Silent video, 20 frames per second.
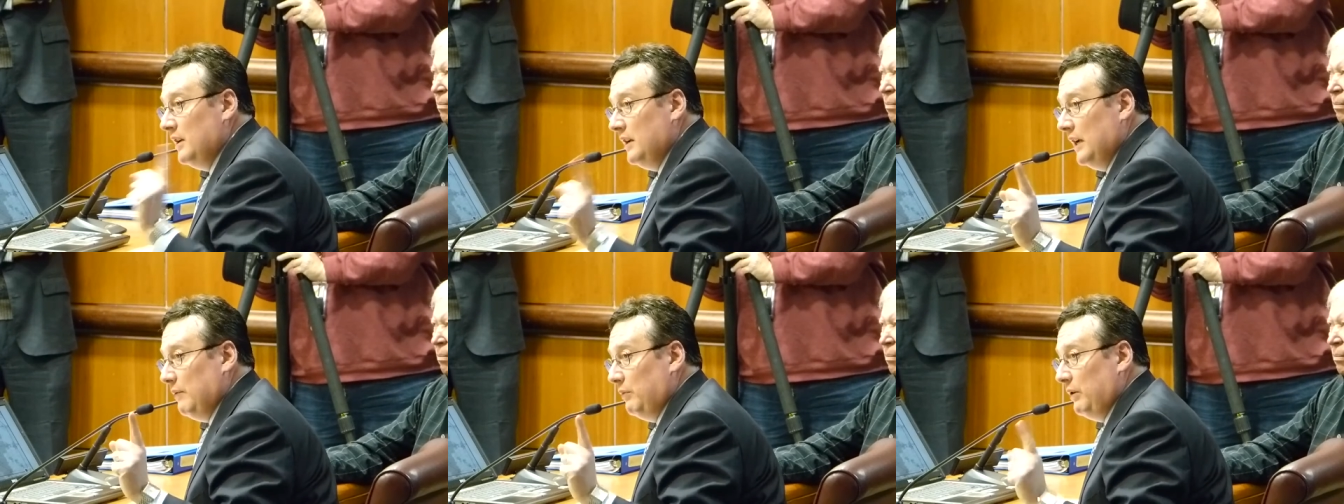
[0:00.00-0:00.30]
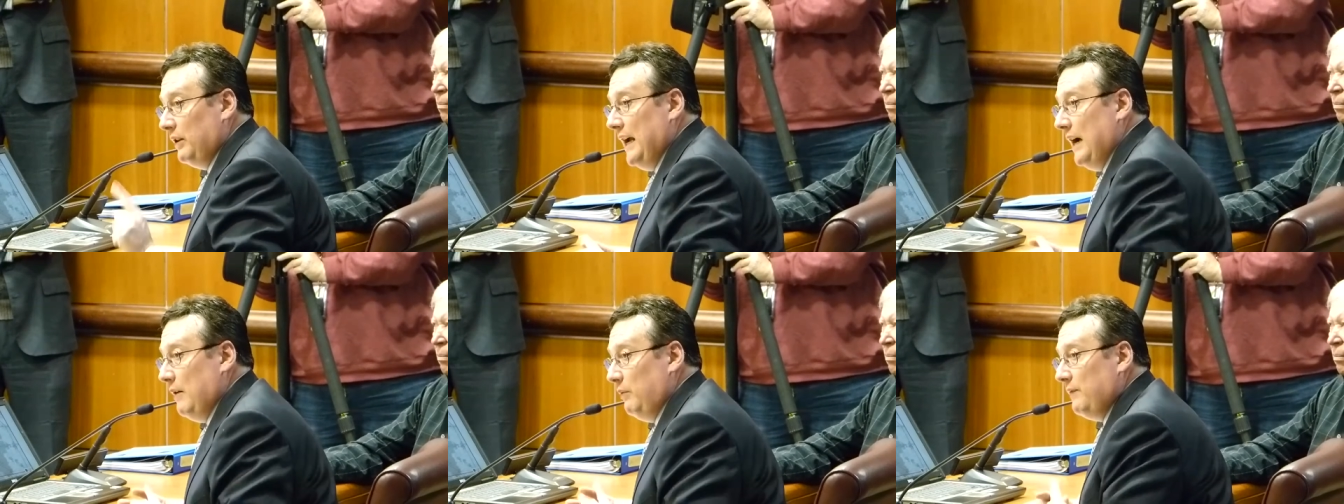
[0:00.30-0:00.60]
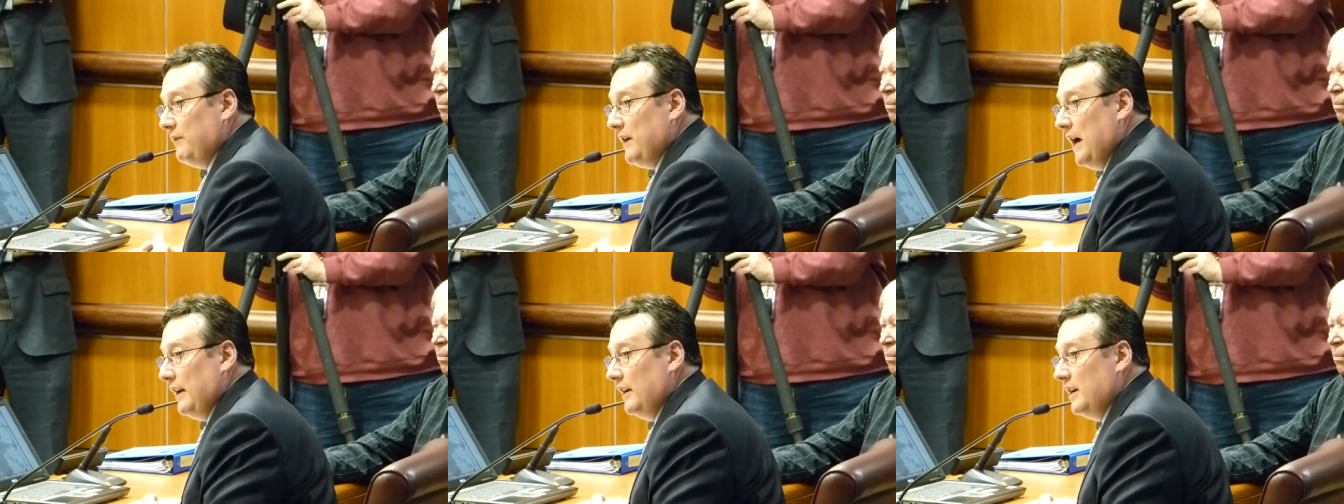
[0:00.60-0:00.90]
And with that,
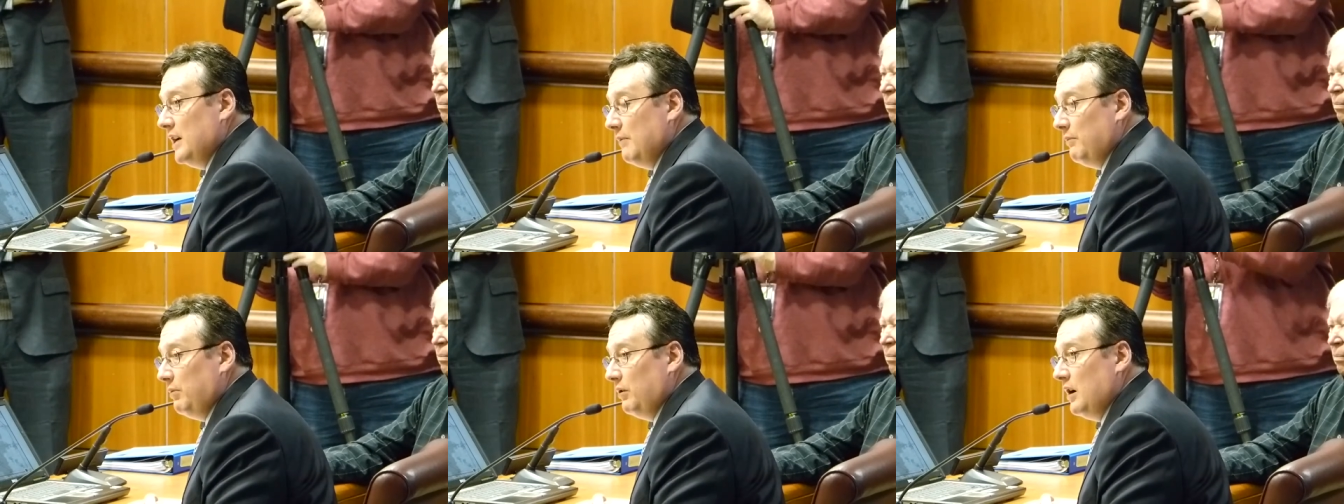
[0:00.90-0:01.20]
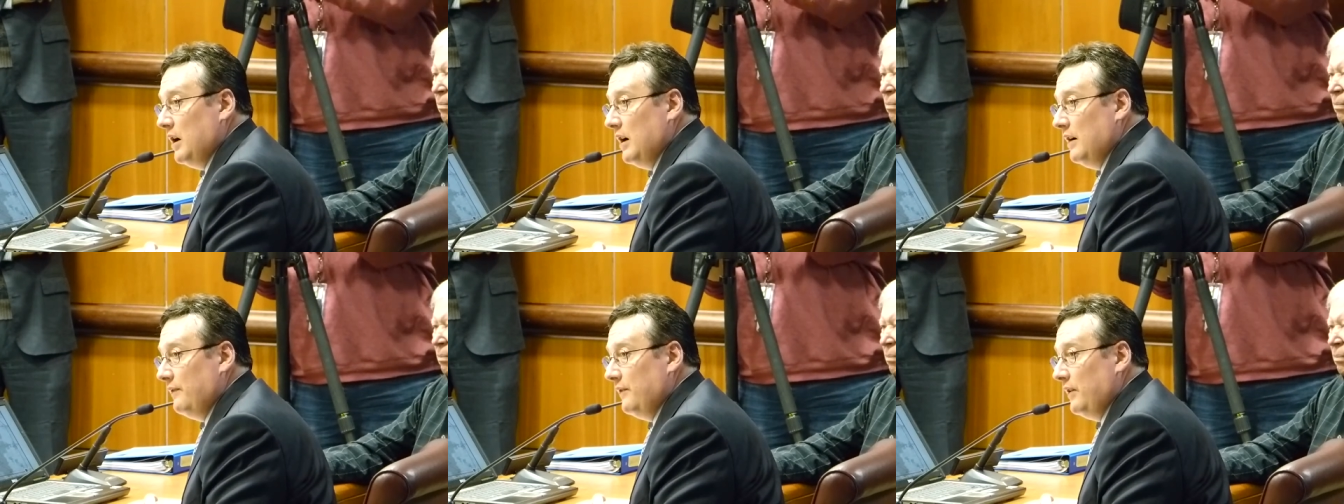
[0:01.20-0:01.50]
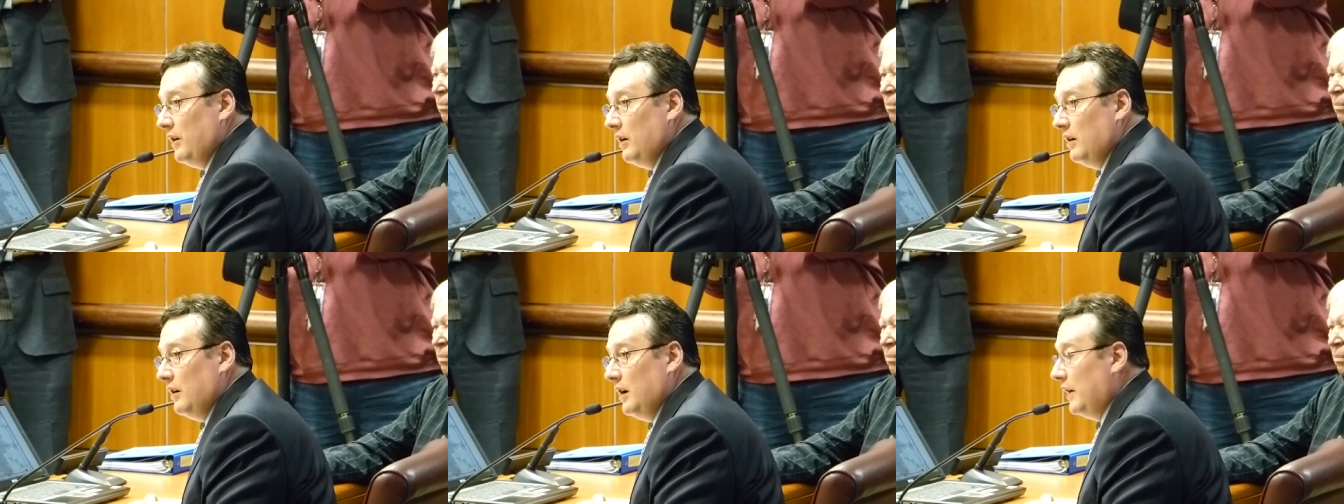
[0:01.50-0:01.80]
we've got a number of
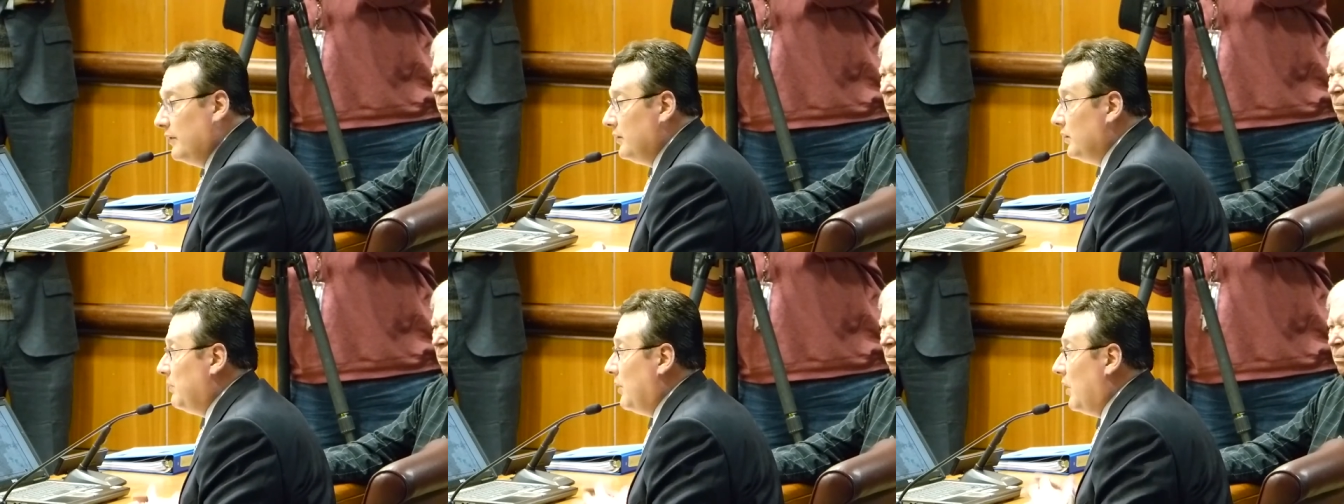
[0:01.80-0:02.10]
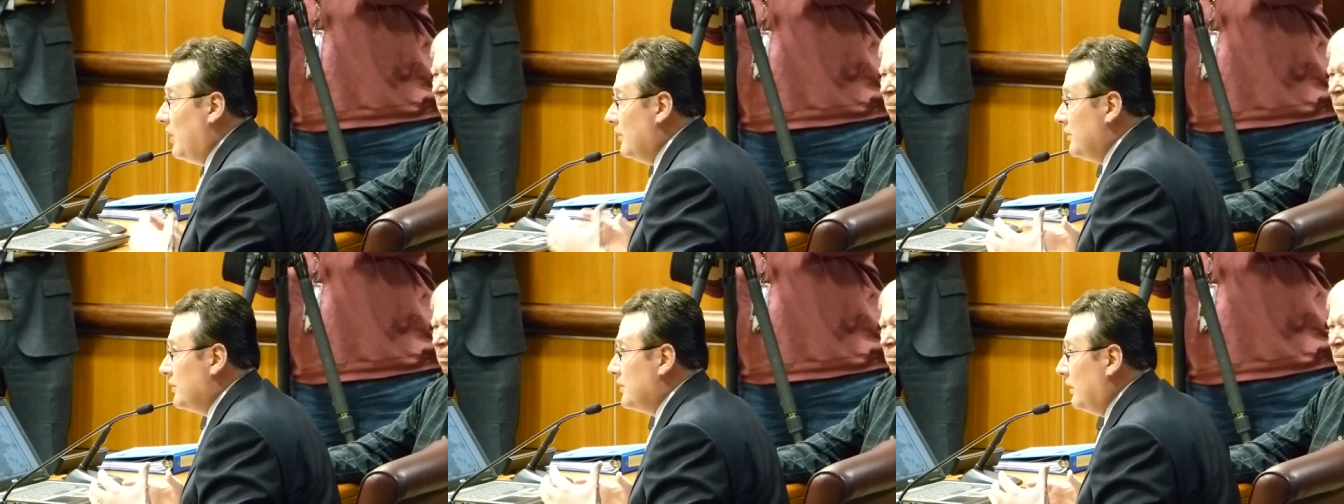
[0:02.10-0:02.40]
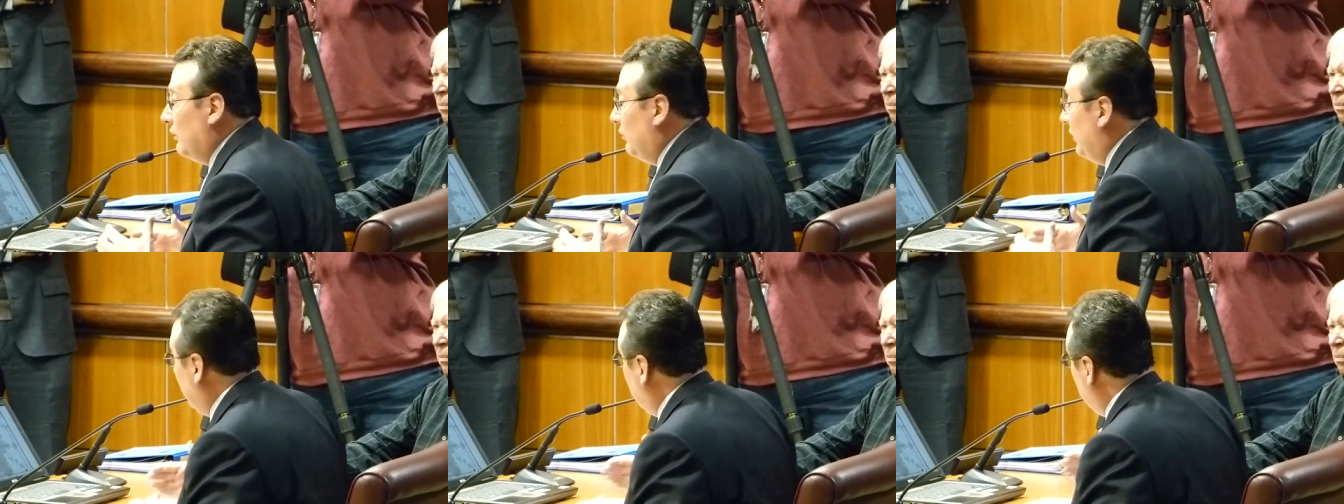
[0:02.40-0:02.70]
our other partners
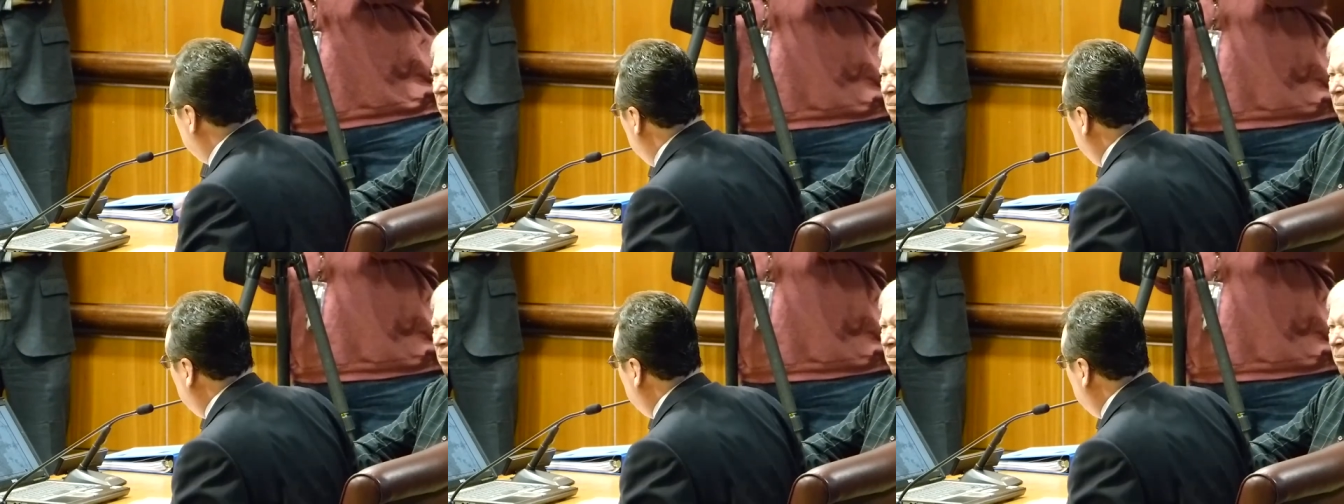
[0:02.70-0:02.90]
that are with us.